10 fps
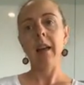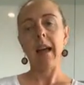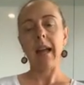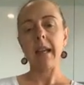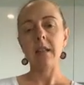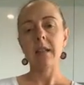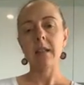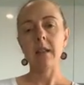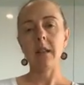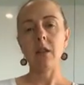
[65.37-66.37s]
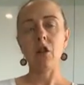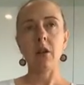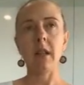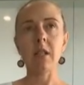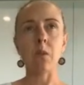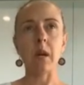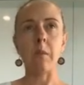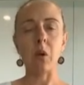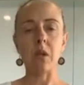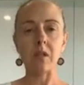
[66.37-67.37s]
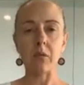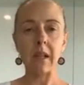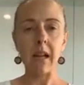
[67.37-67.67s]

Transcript: And that's what our bodies are really